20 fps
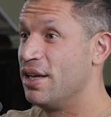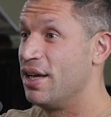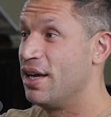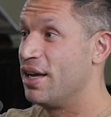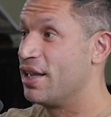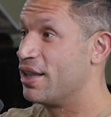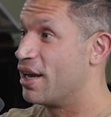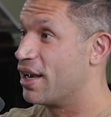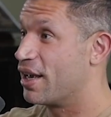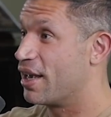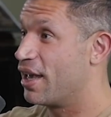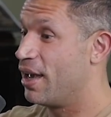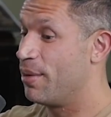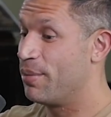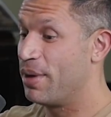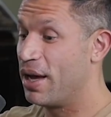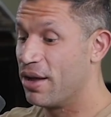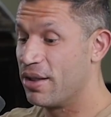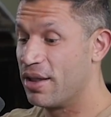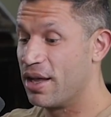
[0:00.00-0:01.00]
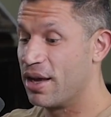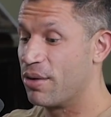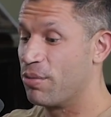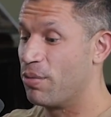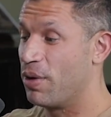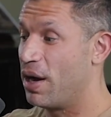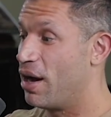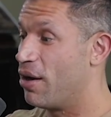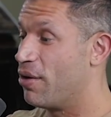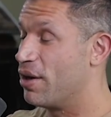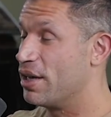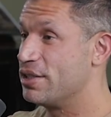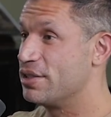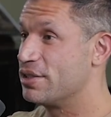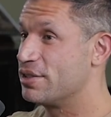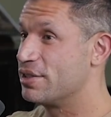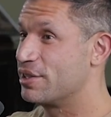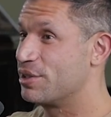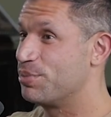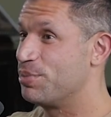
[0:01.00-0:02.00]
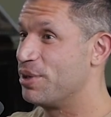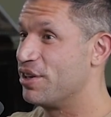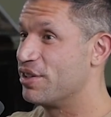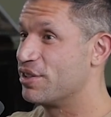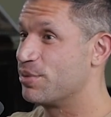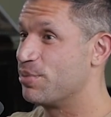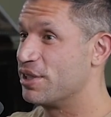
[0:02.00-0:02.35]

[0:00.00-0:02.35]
and then I came out like, wow, I just experienced